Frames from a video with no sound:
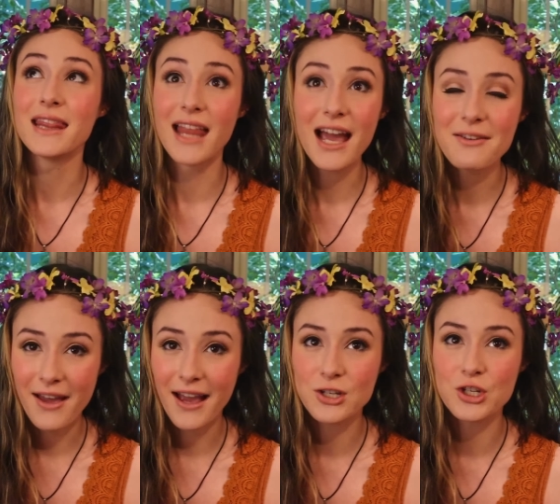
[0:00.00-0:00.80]

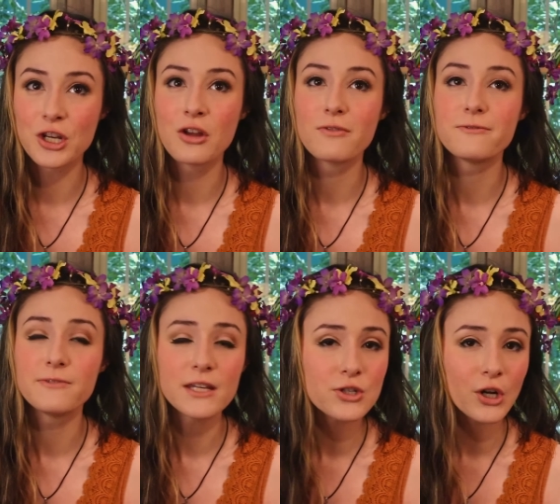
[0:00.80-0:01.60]
live-action,
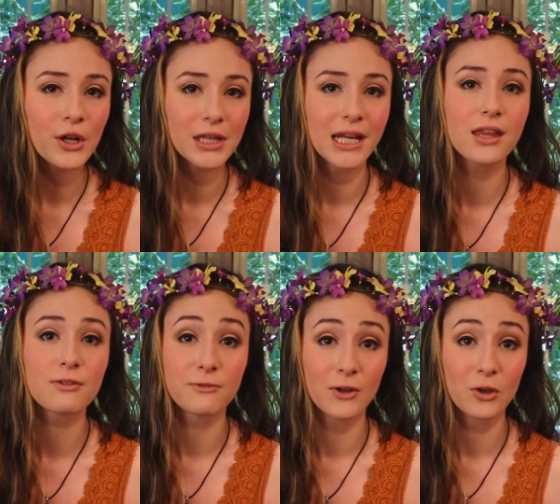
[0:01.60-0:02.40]
feature-length
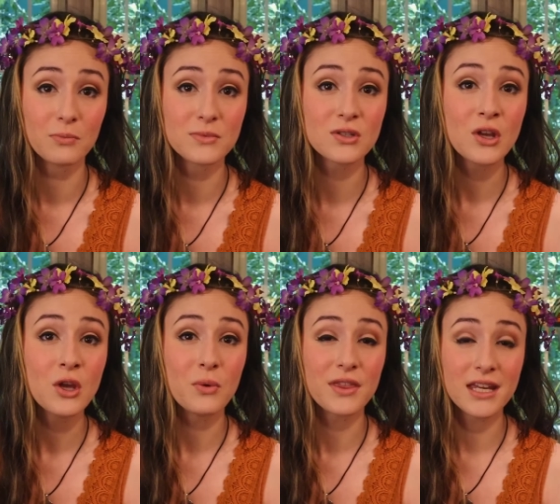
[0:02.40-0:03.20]
films
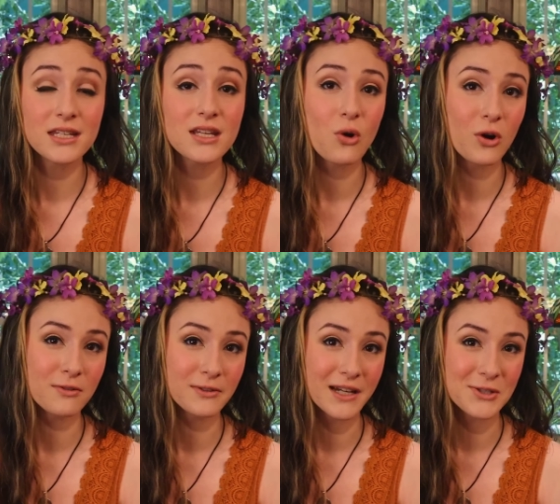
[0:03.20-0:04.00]
with indie
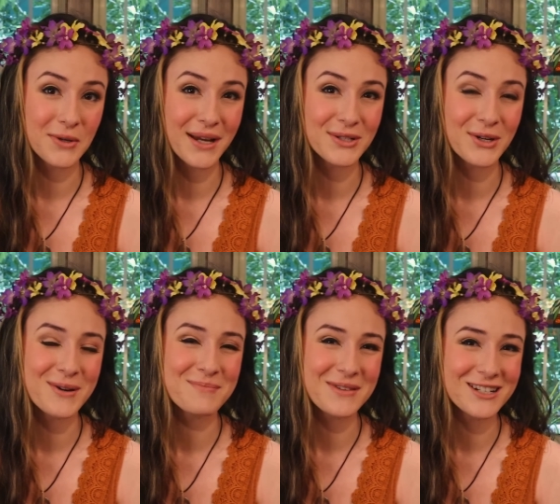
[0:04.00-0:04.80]
horror flick
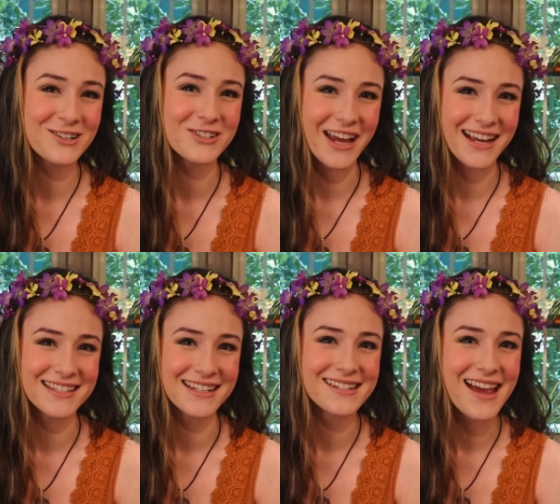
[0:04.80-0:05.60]
director Peter
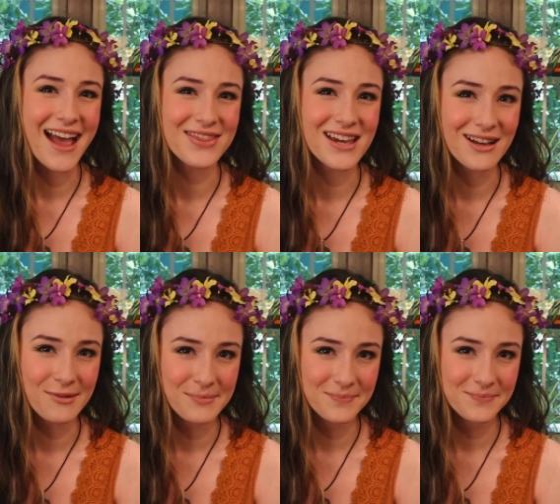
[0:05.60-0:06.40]
Jackson at the
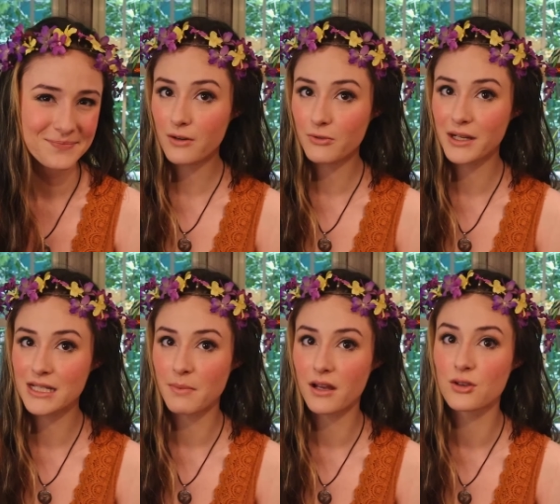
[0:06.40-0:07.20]
helm. The Lord of the
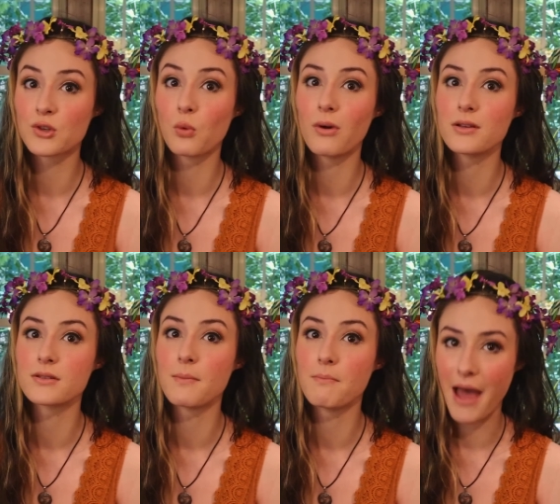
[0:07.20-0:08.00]
Rings buzz
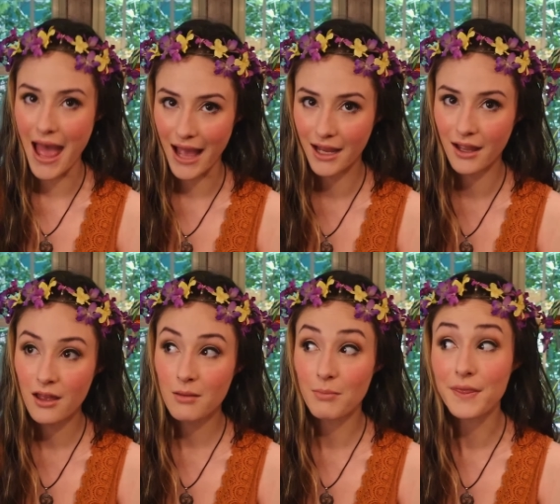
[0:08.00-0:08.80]
was back,
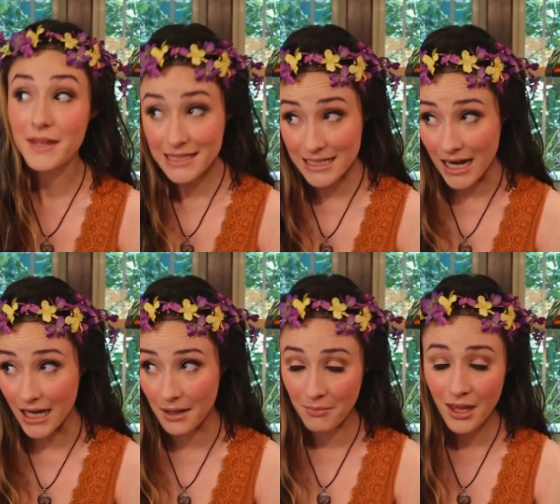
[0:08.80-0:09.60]
but this
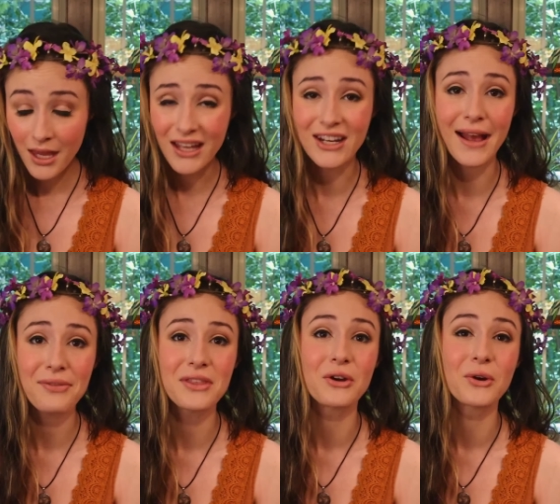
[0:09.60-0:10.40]
time it
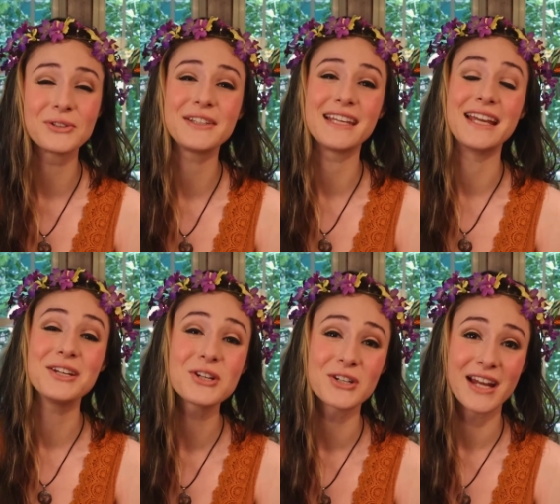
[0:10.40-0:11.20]
had the early
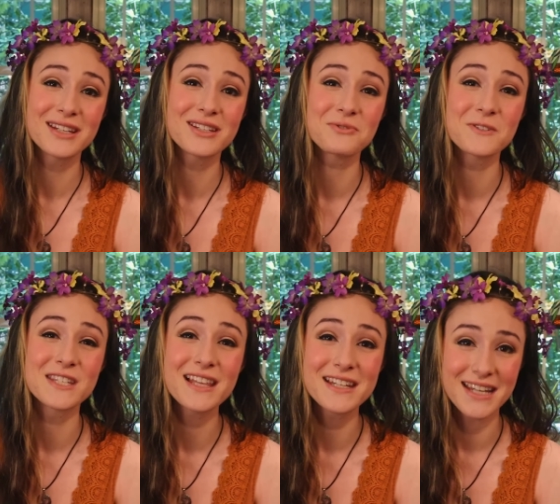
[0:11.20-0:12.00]
internet to
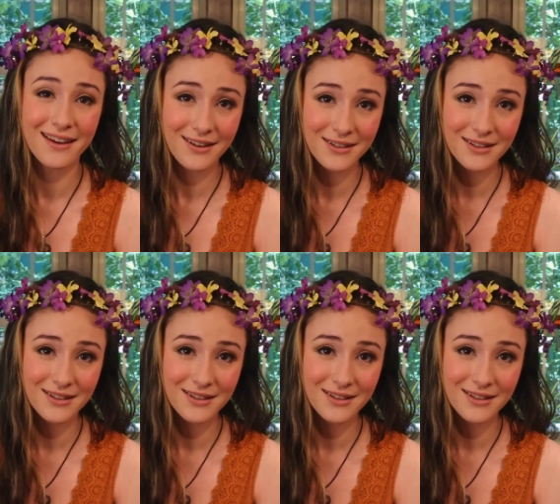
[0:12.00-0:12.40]
facilitate it.